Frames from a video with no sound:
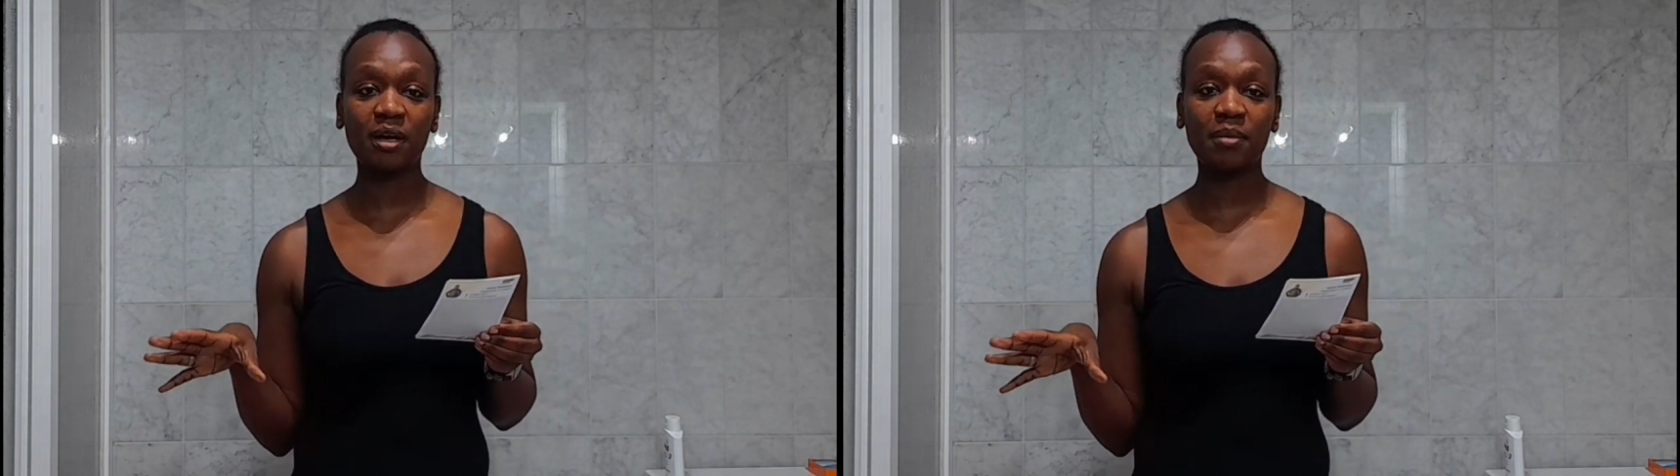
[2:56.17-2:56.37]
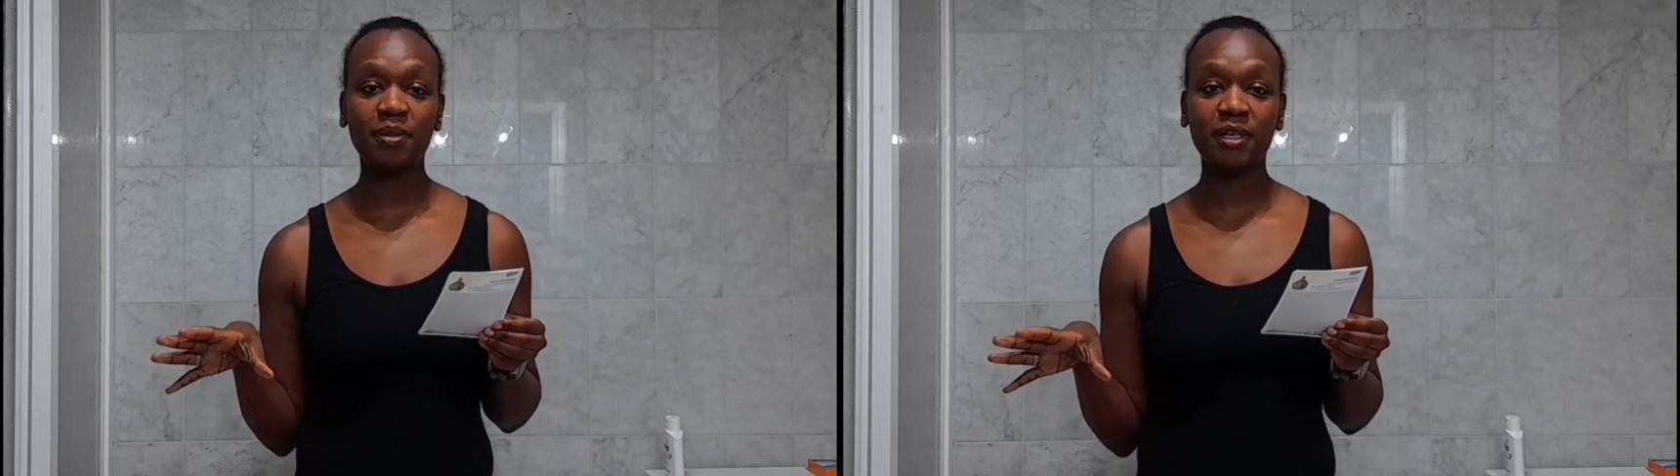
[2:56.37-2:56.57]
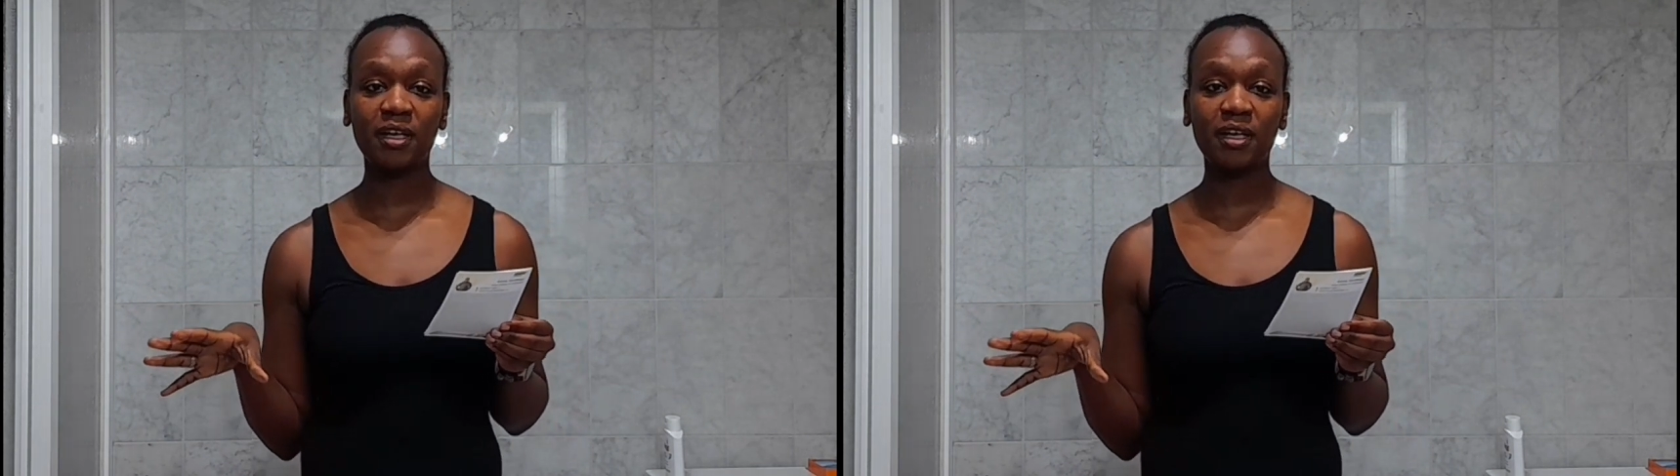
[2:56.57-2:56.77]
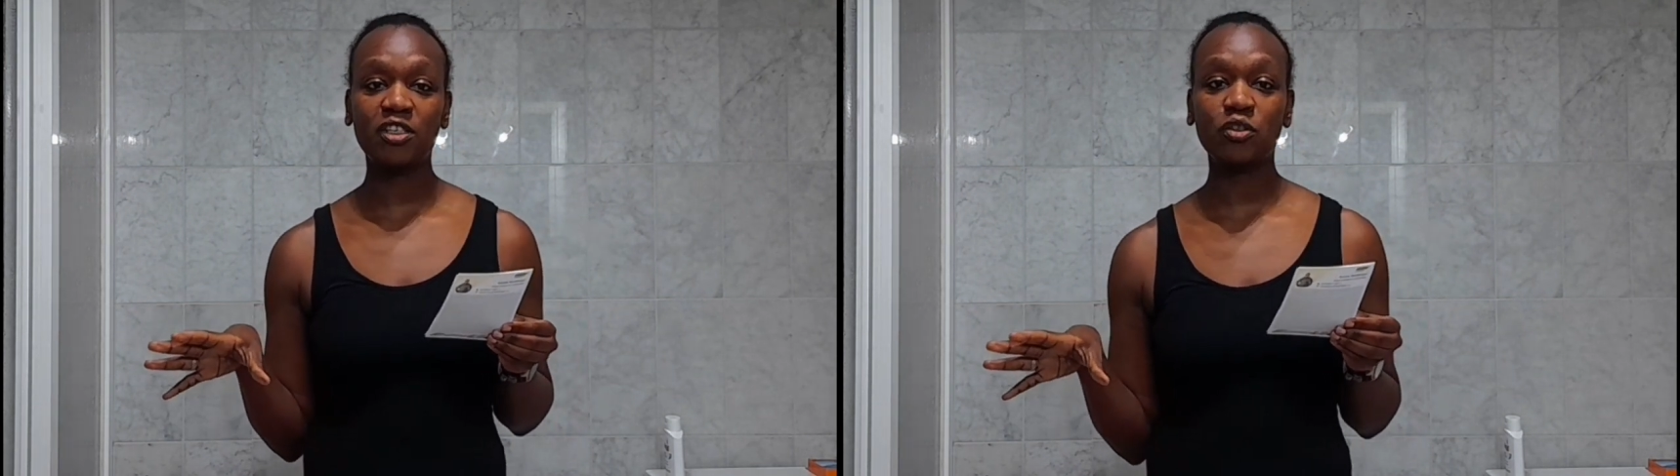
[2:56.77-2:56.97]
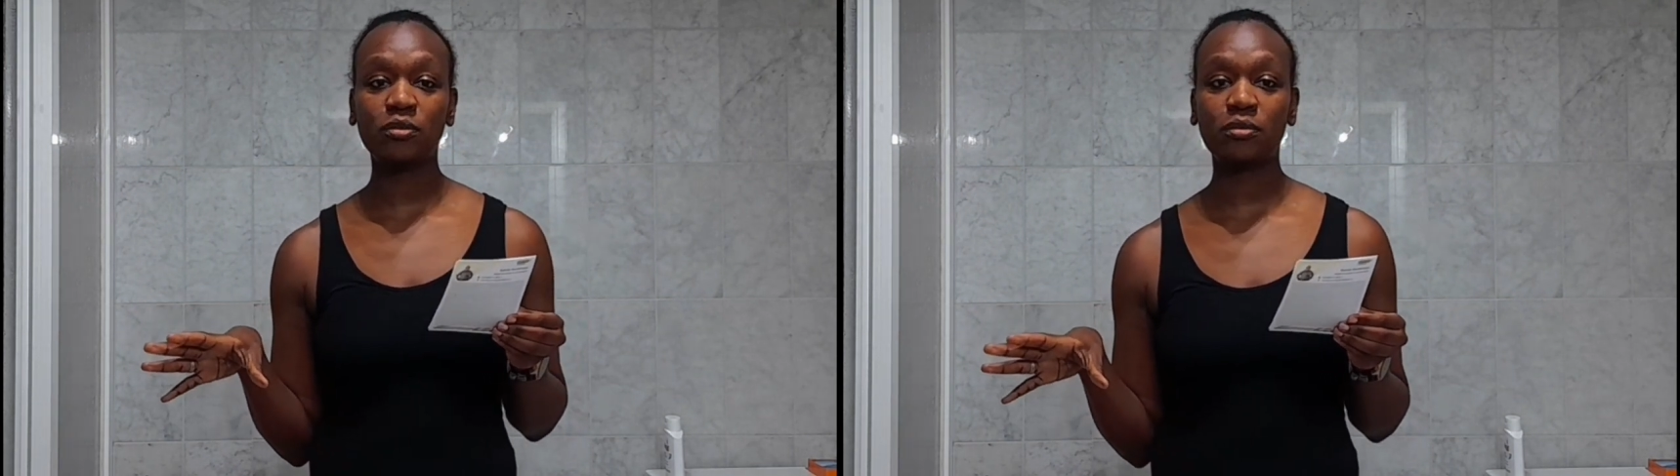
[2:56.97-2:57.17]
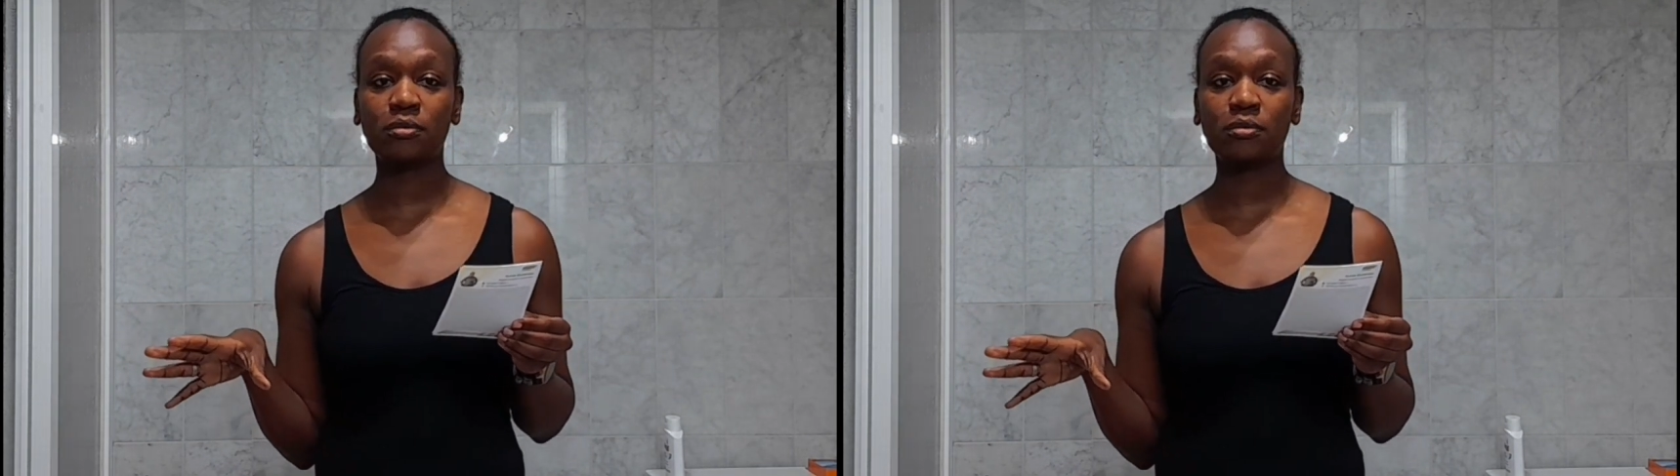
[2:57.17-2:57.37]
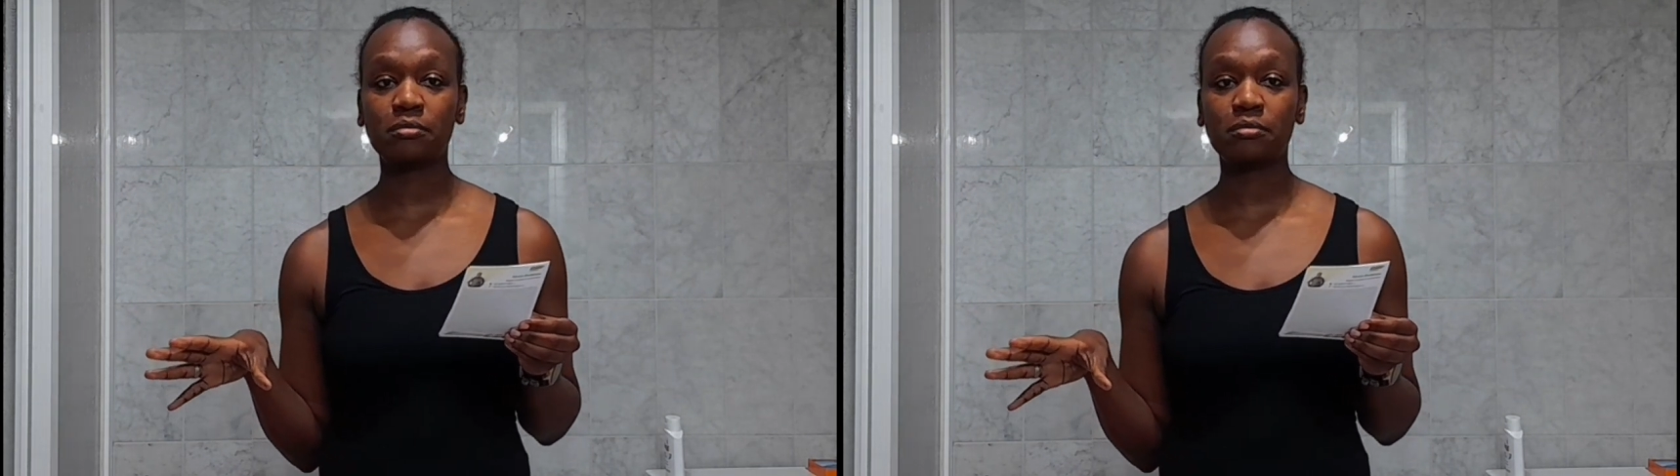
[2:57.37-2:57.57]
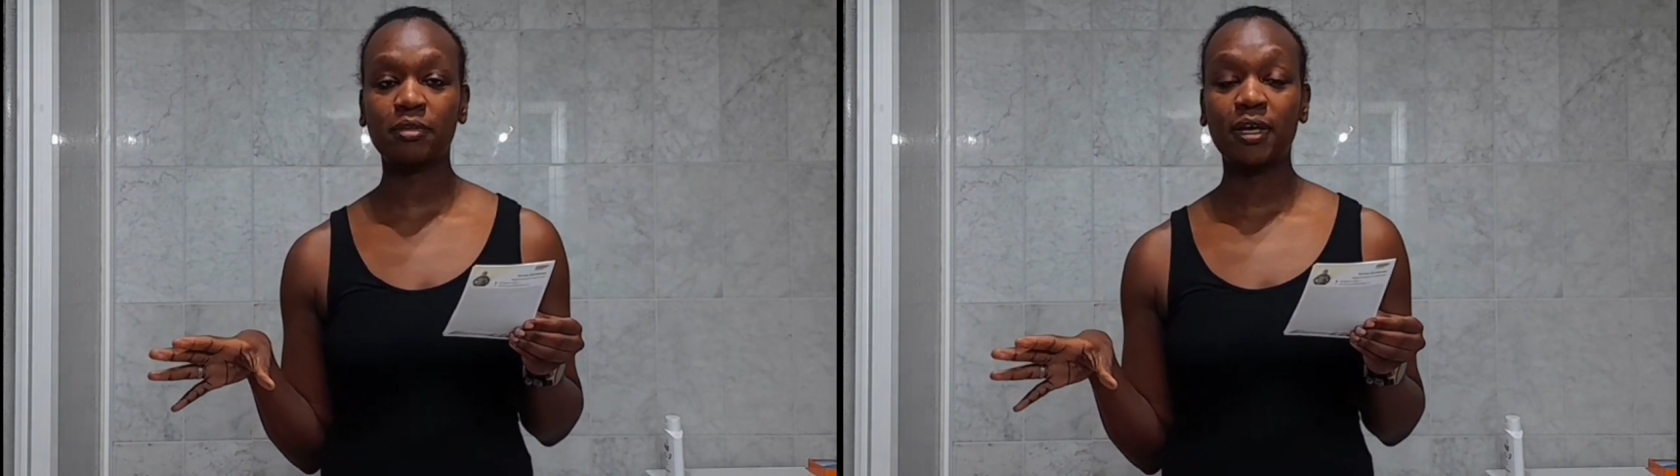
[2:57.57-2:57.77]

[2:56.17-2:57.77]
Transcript: applications